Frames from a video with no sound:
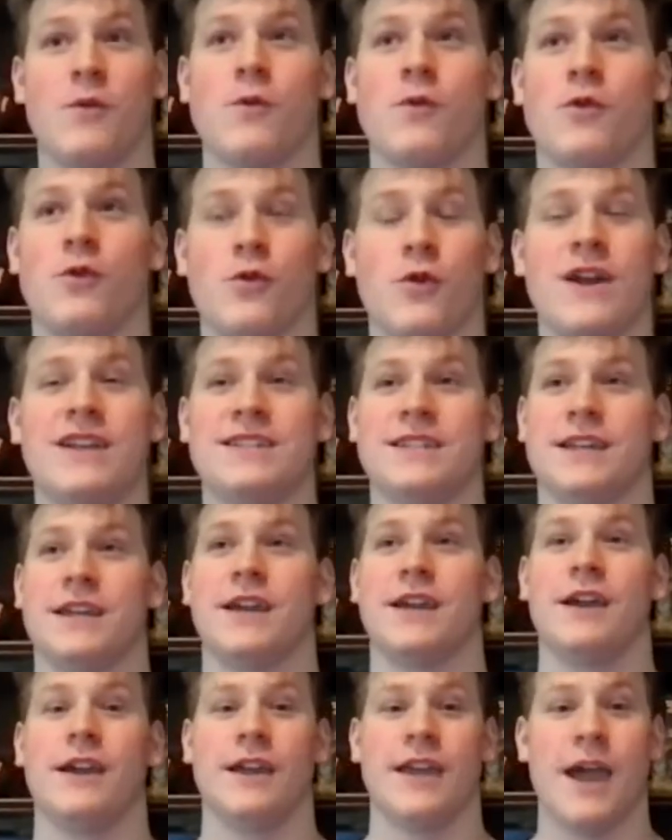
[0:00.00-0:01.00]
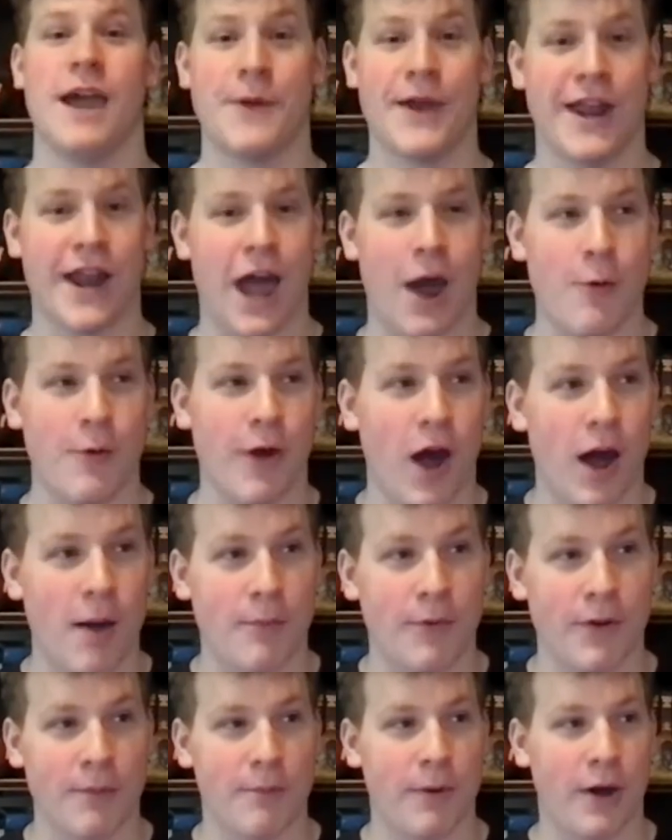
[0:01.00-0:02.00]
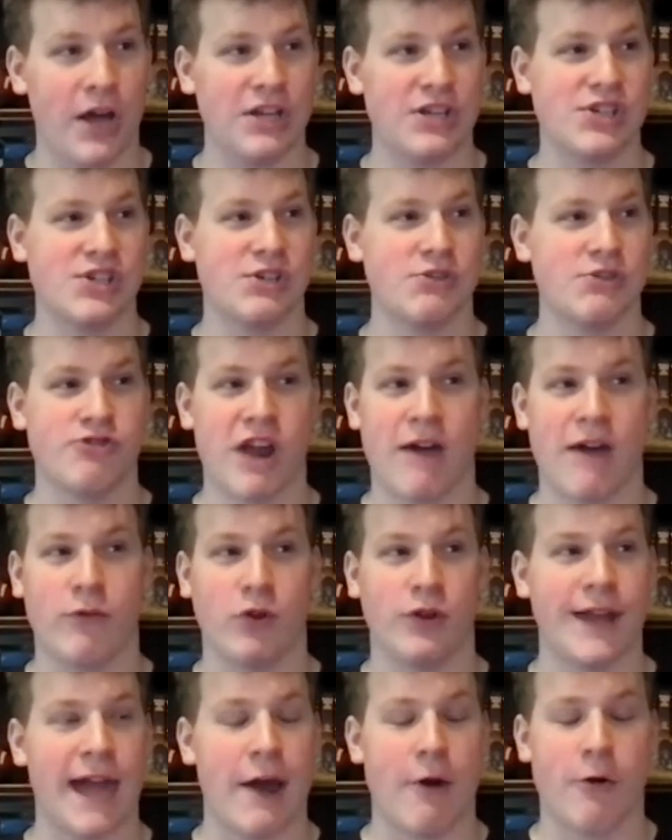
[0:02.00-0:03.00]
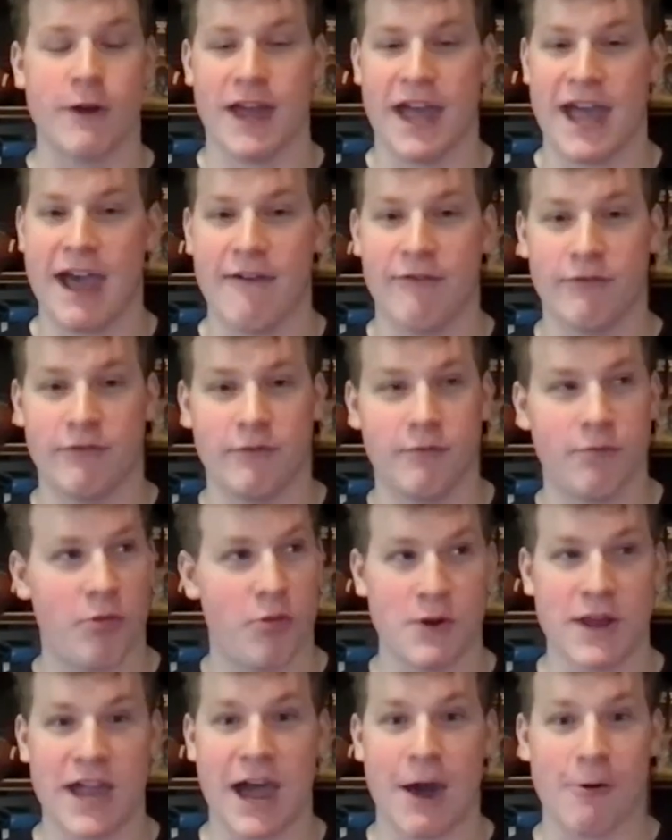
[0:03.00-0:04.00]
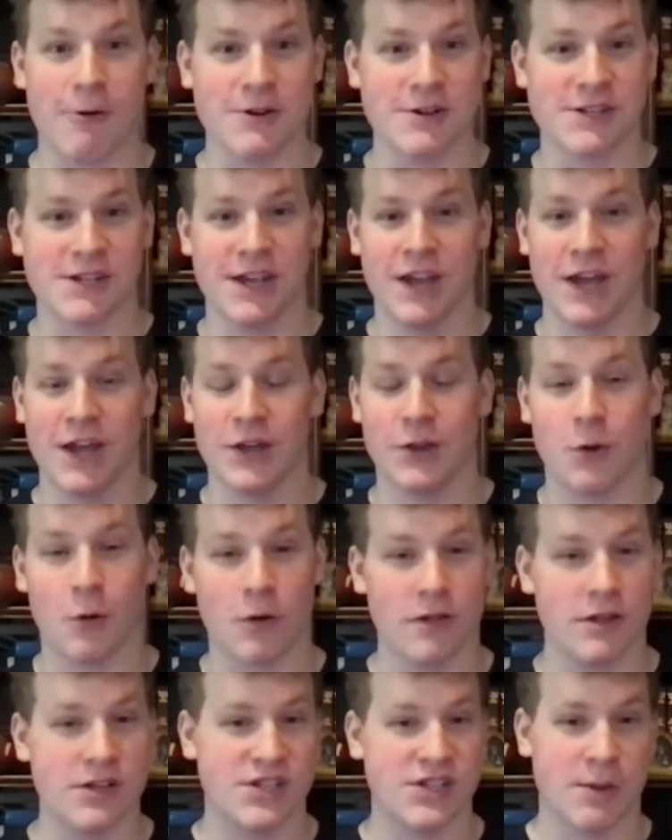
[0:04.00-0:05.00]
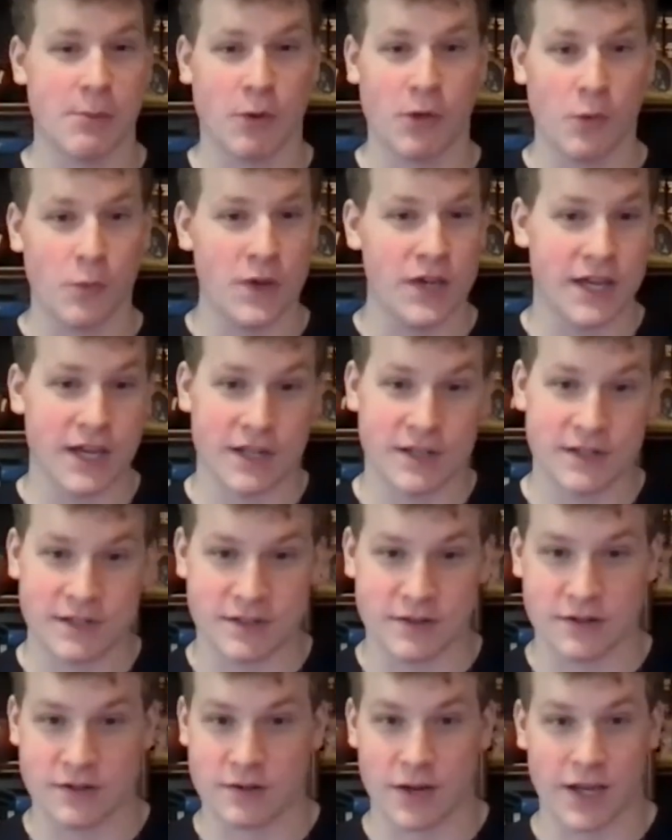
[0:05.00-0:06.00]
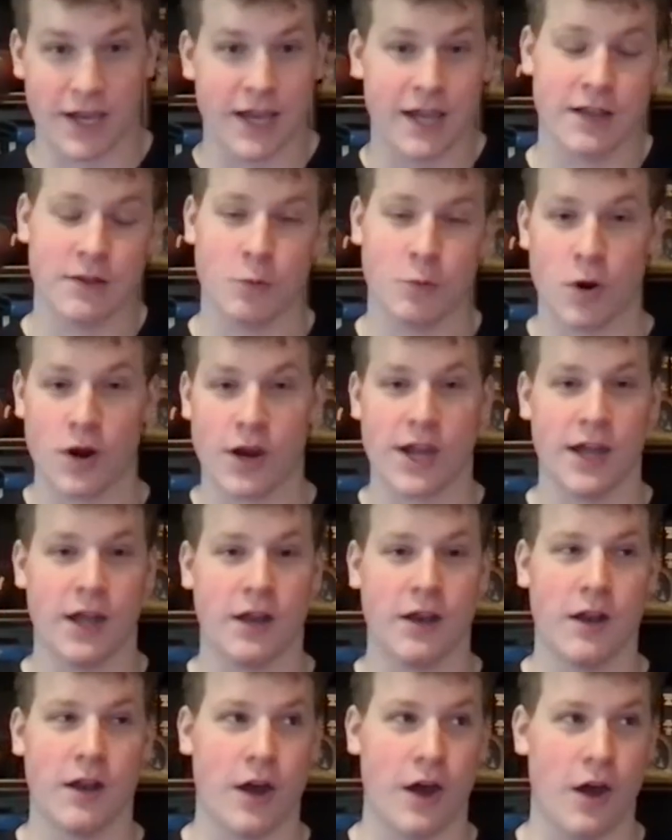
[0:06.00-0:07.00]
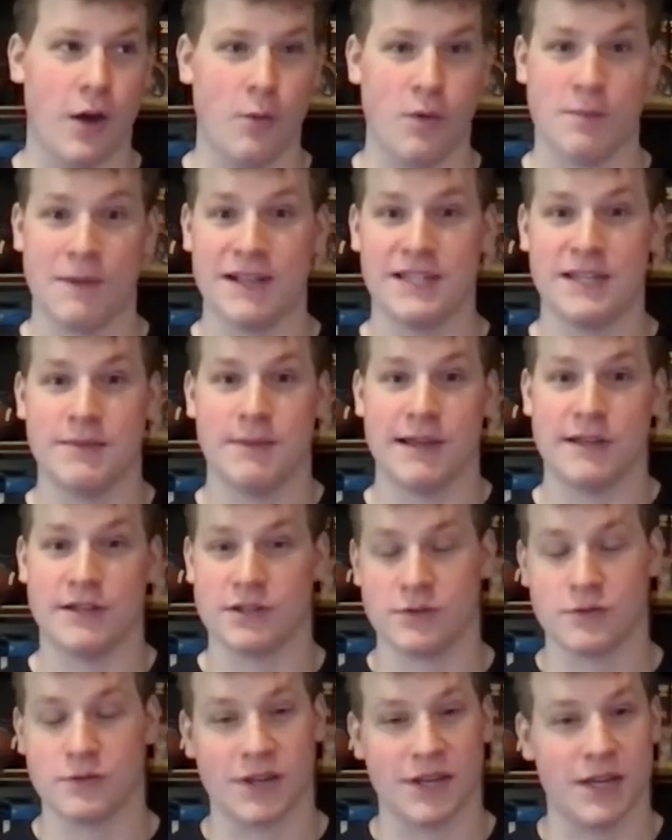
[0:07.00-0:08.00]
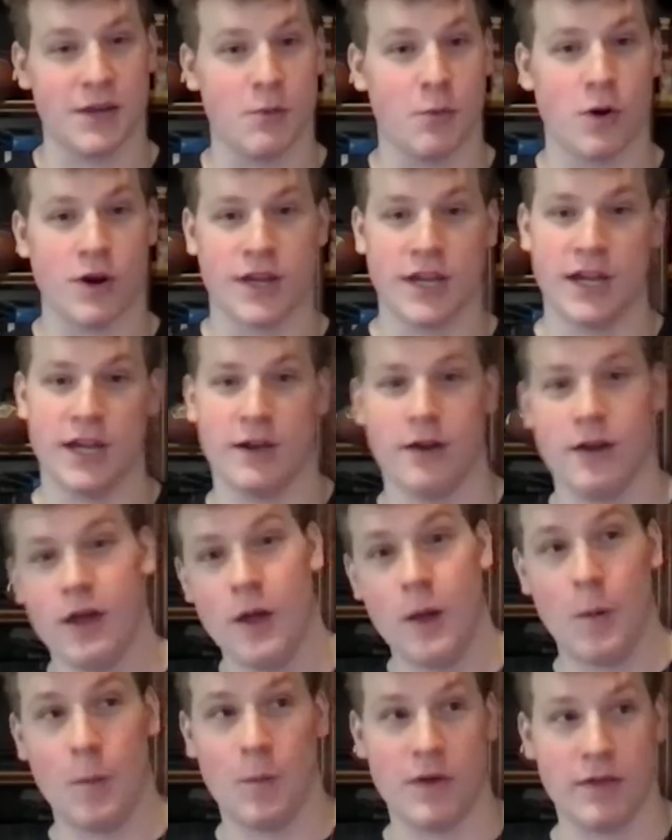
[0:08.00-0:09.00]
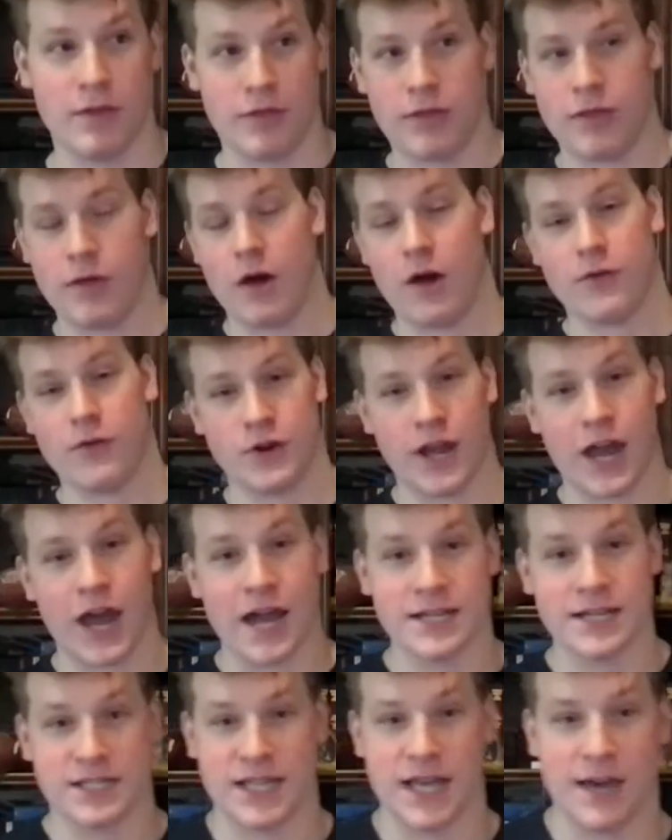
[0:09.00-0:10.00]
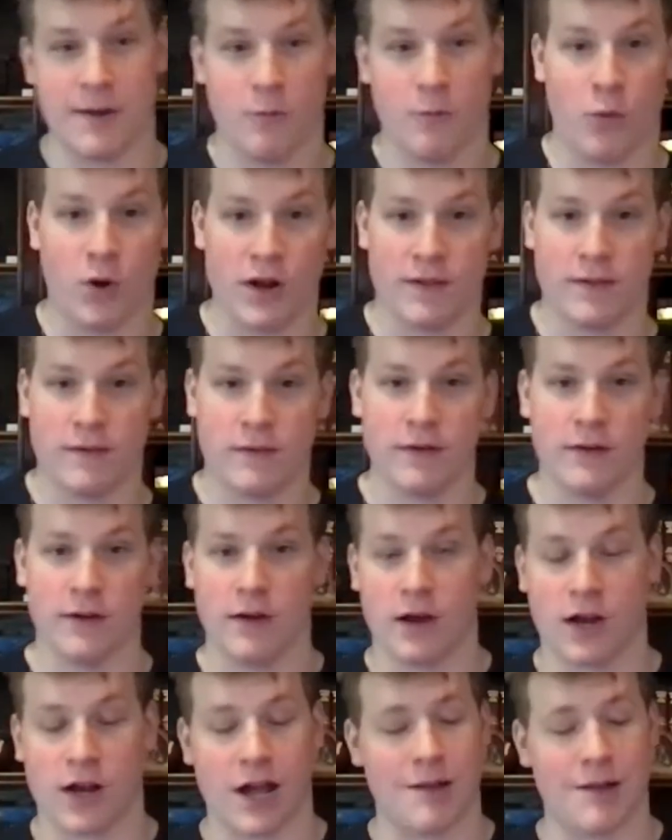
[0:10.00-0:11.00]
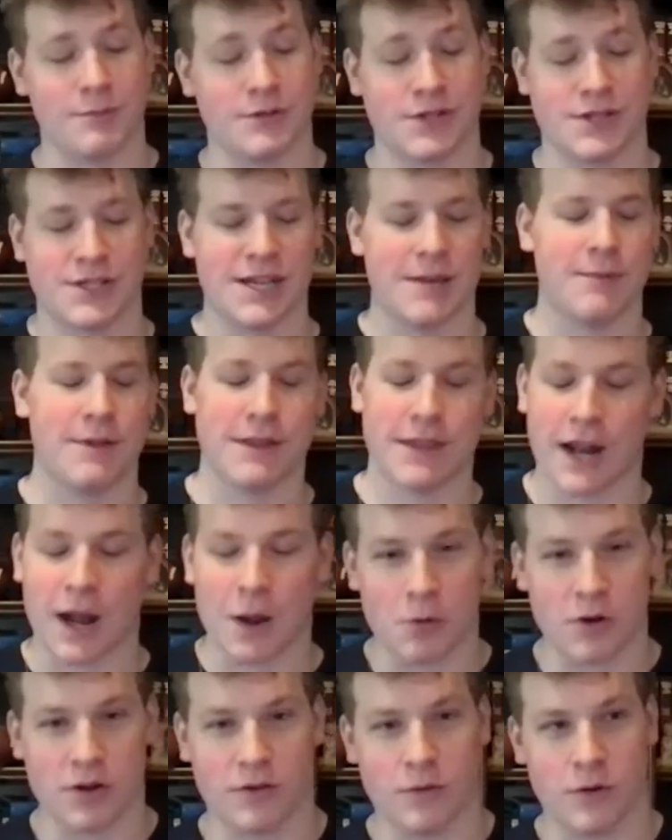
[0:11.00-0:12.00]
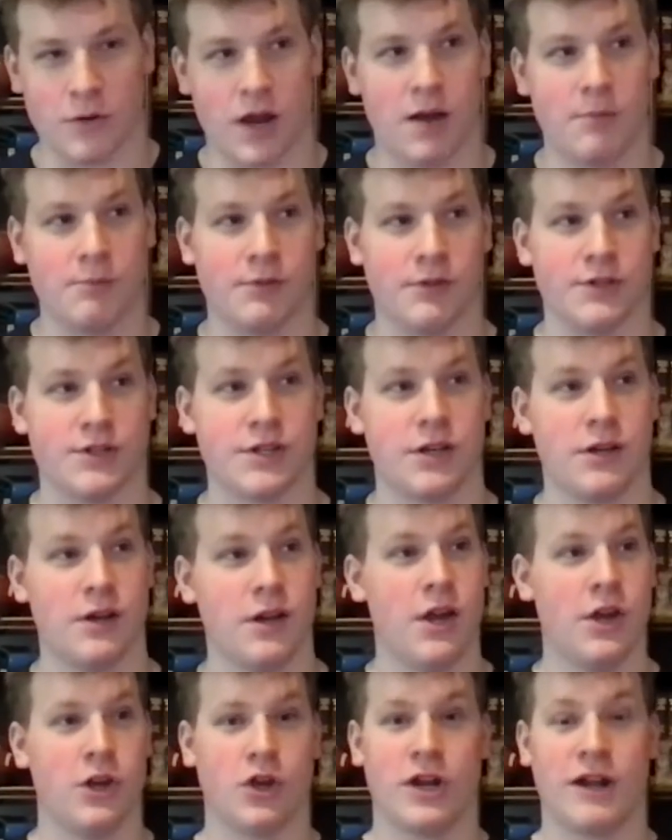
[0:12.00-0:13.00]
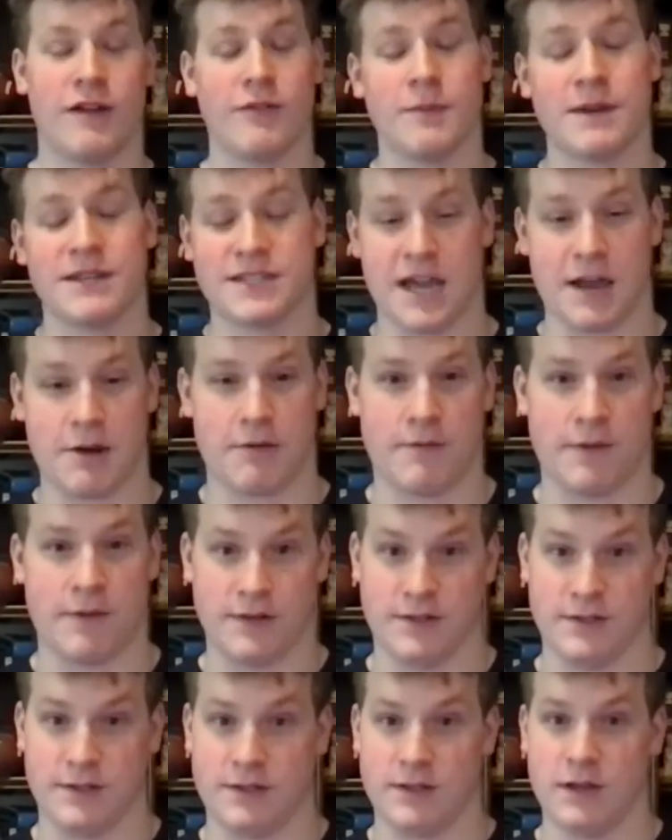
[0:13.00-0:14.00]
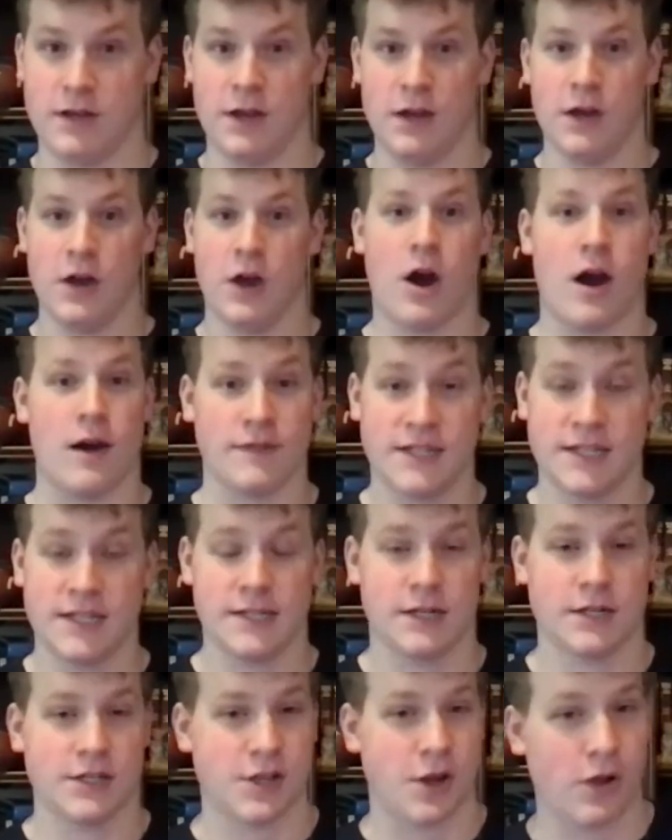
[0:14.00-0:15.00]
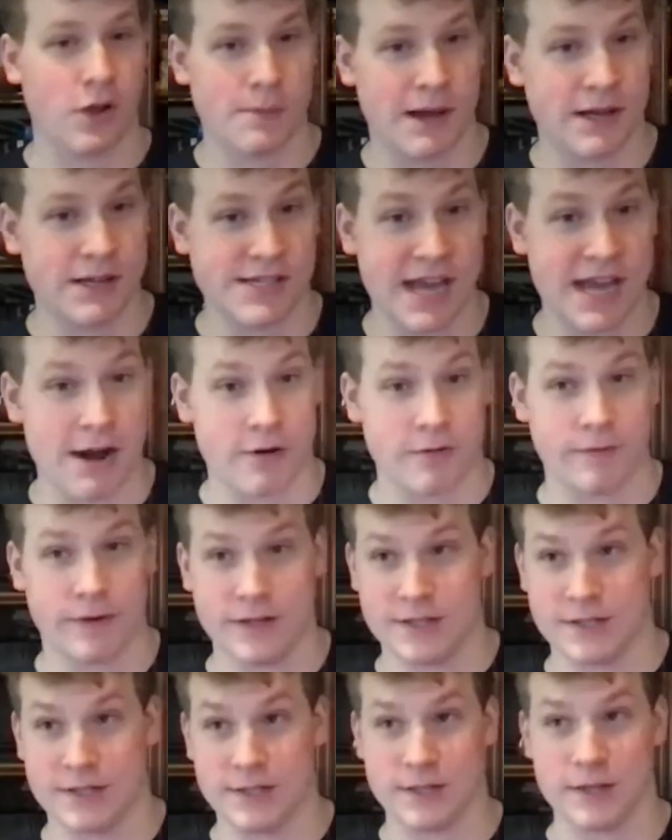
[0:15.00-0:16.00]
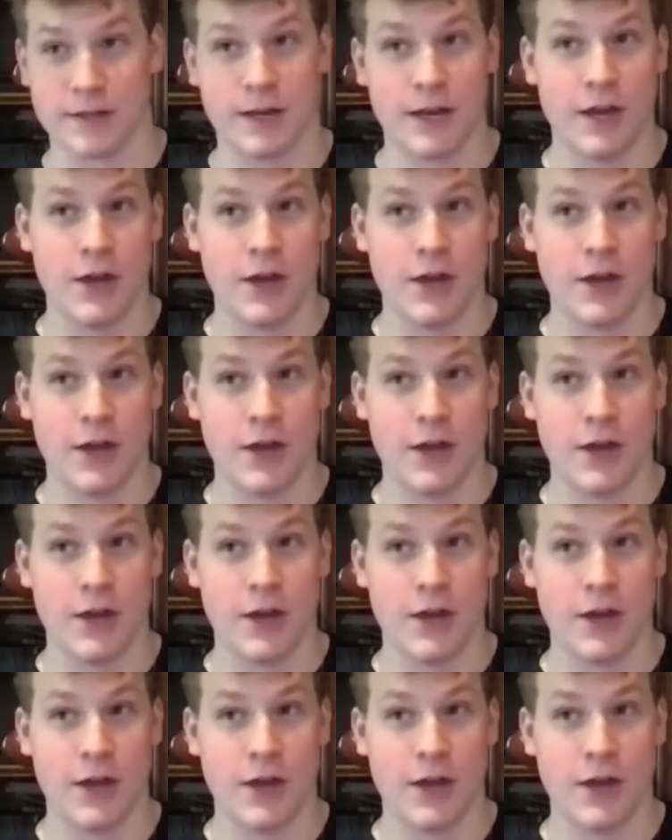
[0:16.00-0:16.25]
crazy. Yeah, man, I would hop on a bus, travel an hour and a half, 3 hours, go to the gym on the weekends just so I could get work in with my teammates, just so I could get work in with other guys that wanted to accomplish the same thing that I wanted to accomplish. You're going to have to make sacrifices. Offseason is all about sacrifices.